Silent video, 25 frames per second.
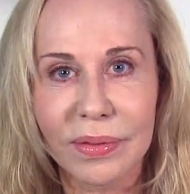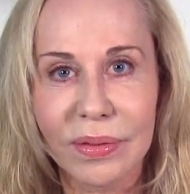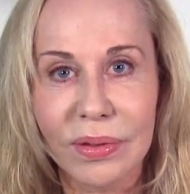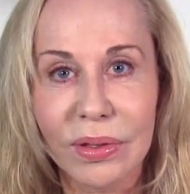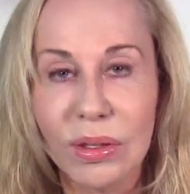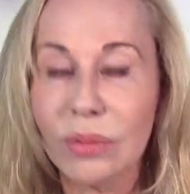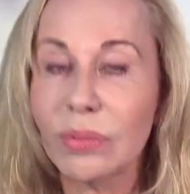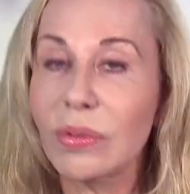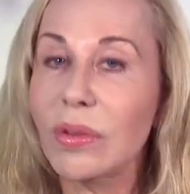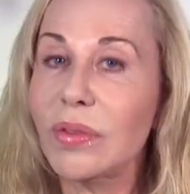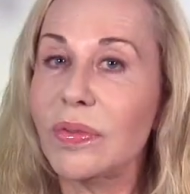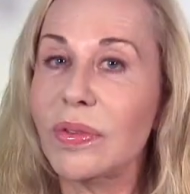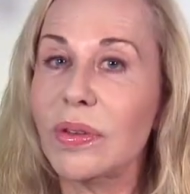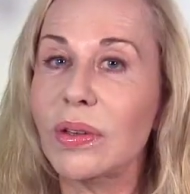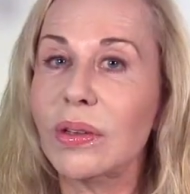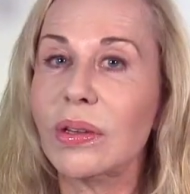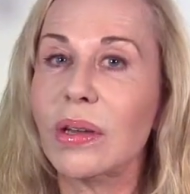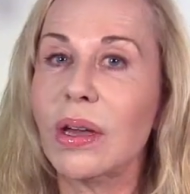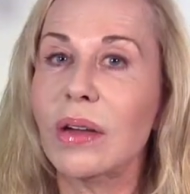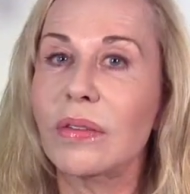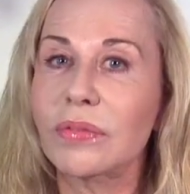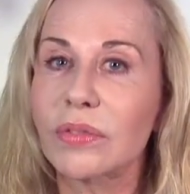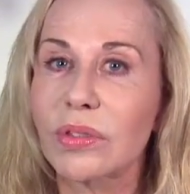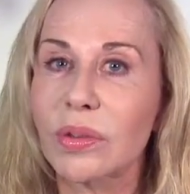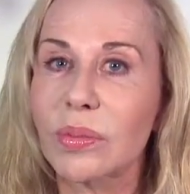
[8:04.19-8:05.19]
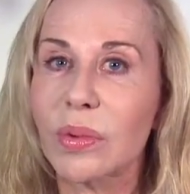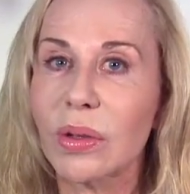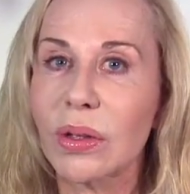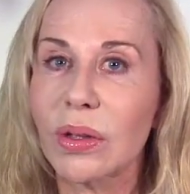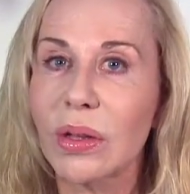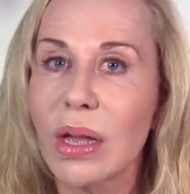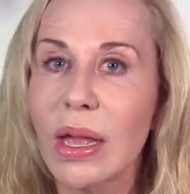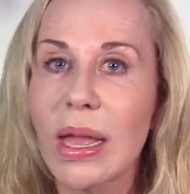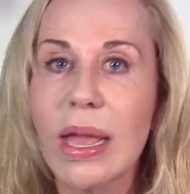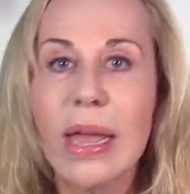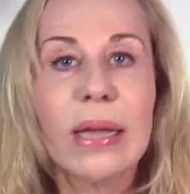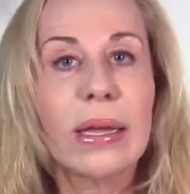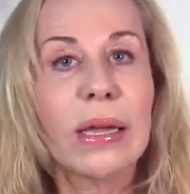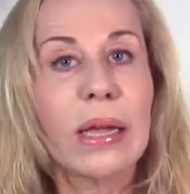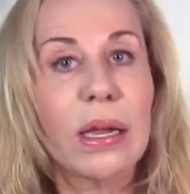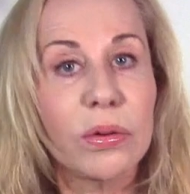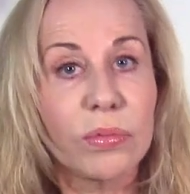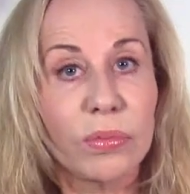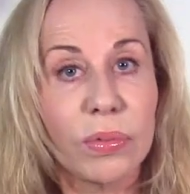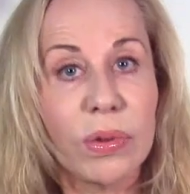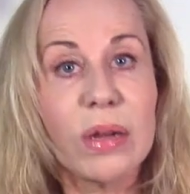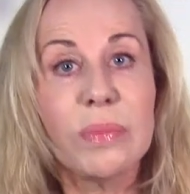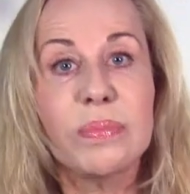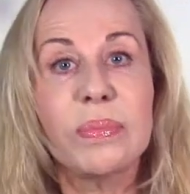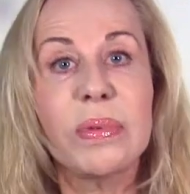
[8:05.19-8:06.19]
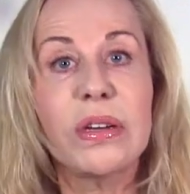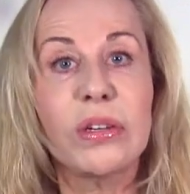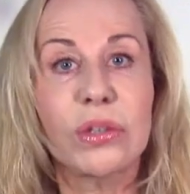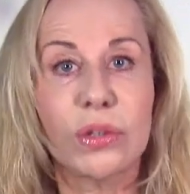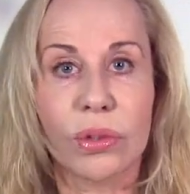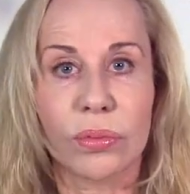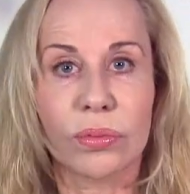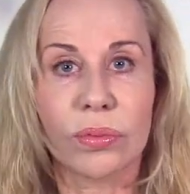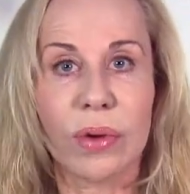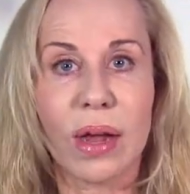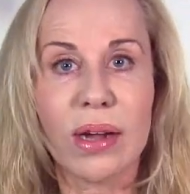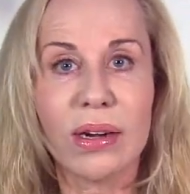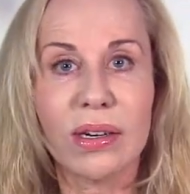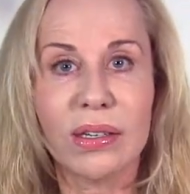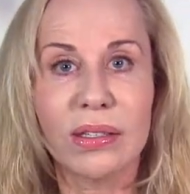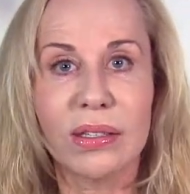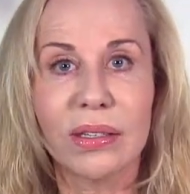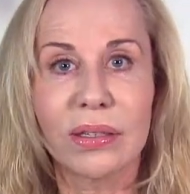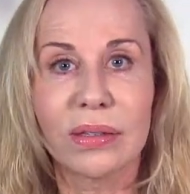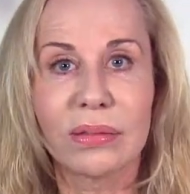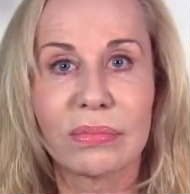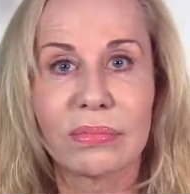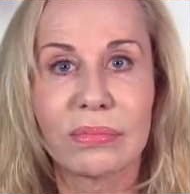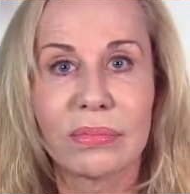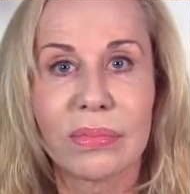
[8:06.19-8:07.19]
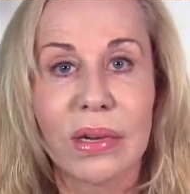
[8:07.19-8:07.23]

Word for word: Do we feel comfortable? Can we be direct?